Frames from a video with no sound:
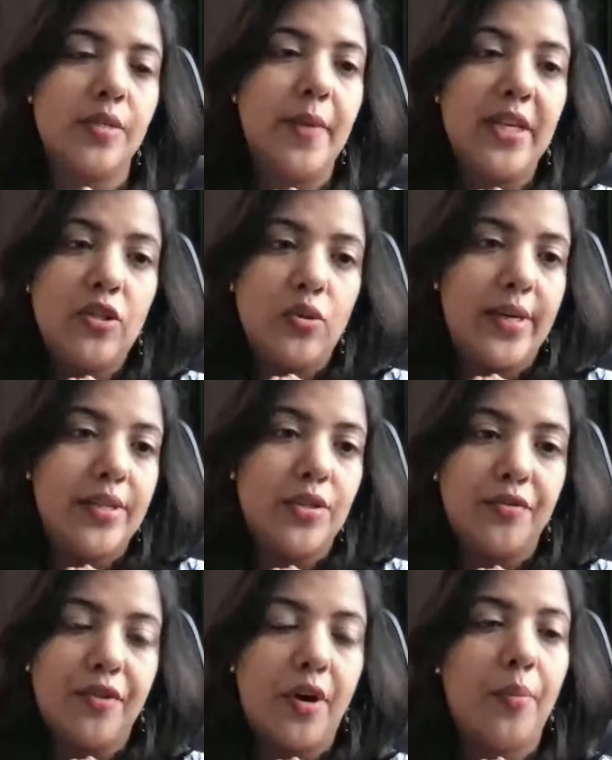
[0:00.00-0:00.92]
big joints
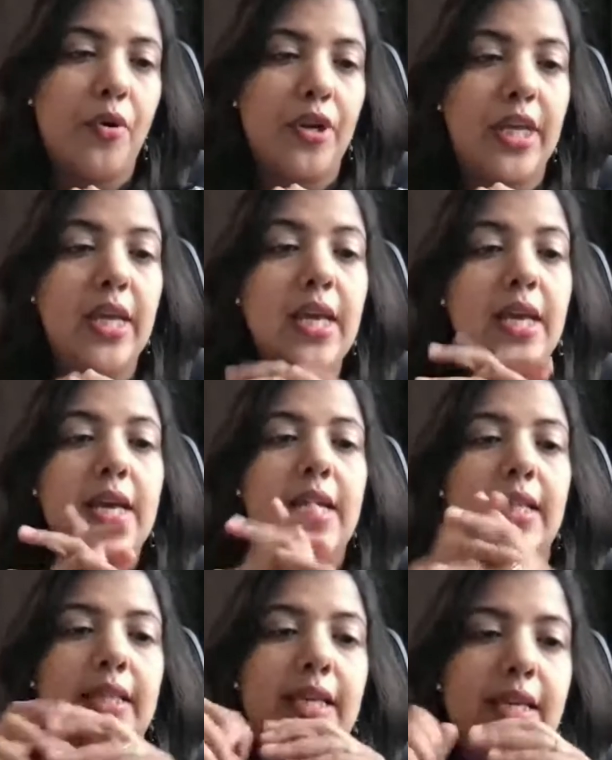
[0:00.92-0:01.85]
of our body,
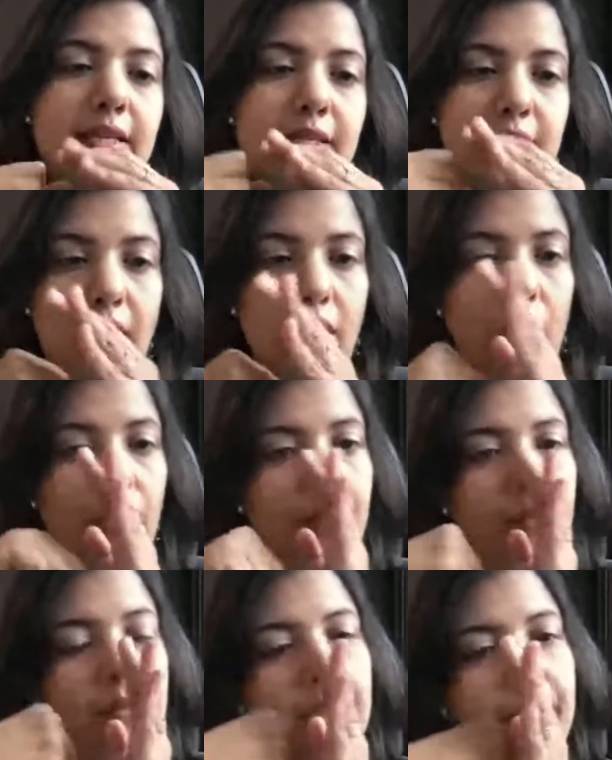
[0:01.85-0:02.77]
these
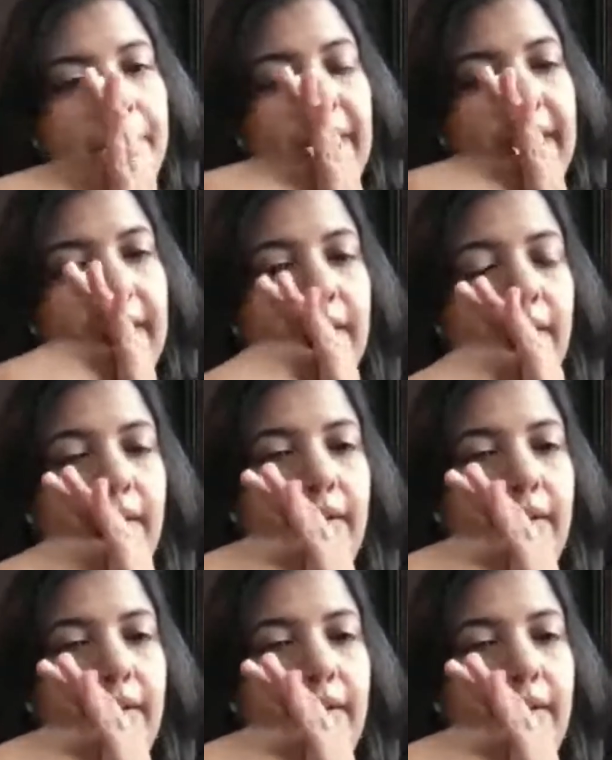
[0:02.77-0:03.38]
the big